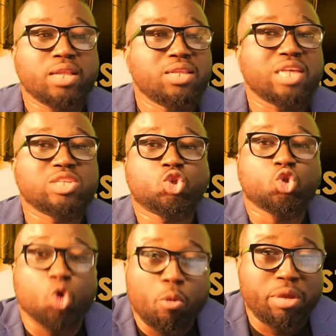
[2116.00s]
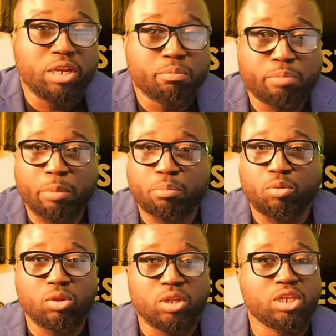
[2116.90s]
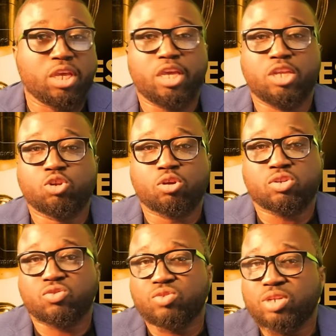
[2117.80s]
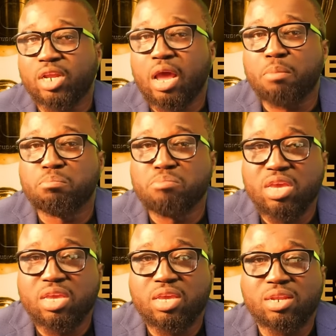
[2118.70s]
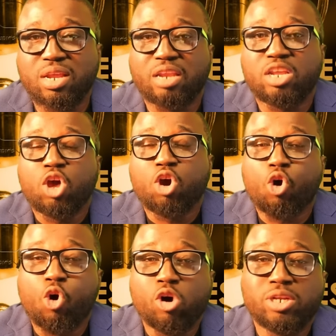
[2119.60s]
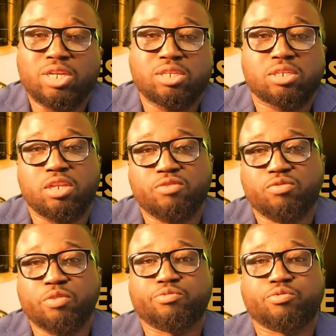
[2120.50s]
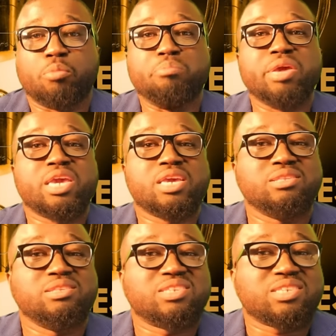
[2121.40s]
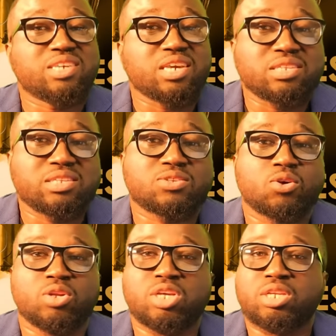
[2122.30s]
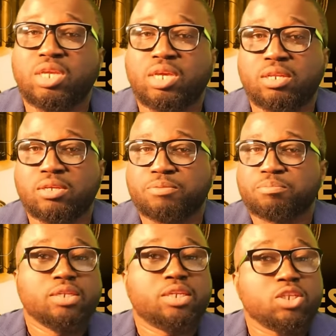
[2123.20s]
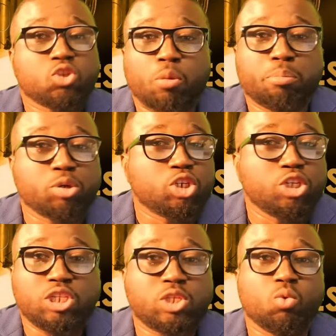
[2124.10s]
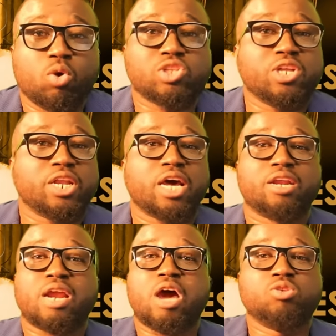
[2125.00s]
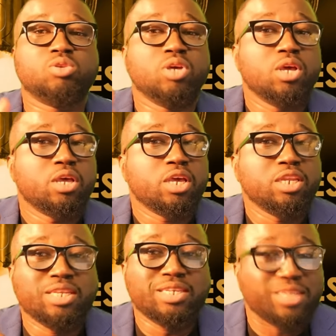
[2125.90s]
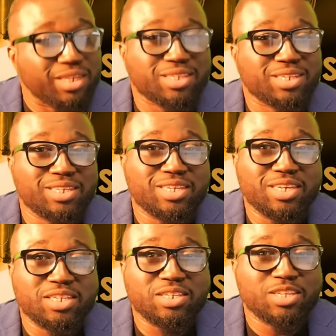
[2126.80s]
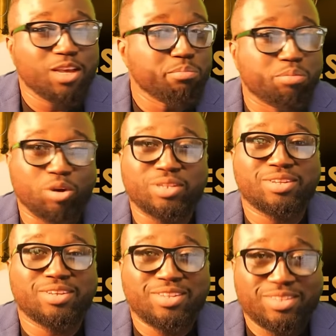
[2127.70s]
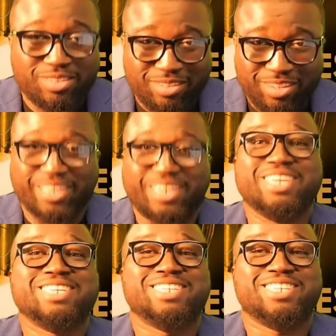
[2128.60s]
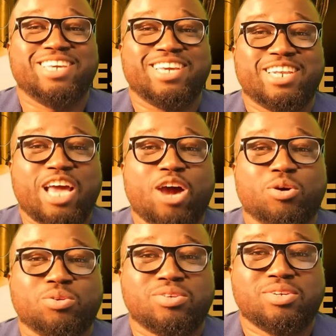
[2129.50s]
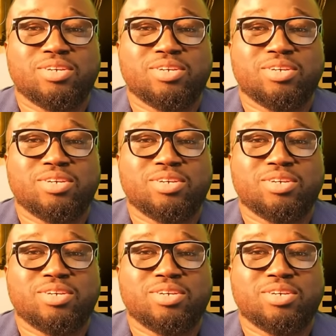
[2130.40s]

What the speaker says: there are so many people in the industry that are making an honest living from making skits on a daily. This opportunity was not around in the yesteryears, but it is here now.